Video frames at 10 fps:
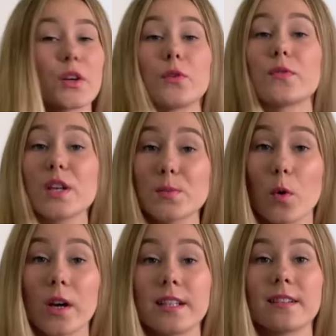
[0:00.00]
So first
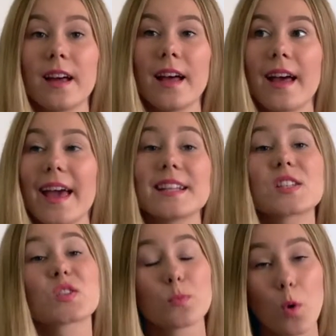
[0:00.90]
point,
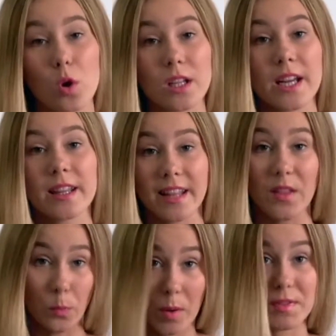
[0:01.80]
it's smaller
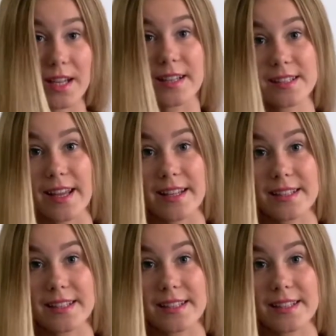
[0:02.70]
than the website say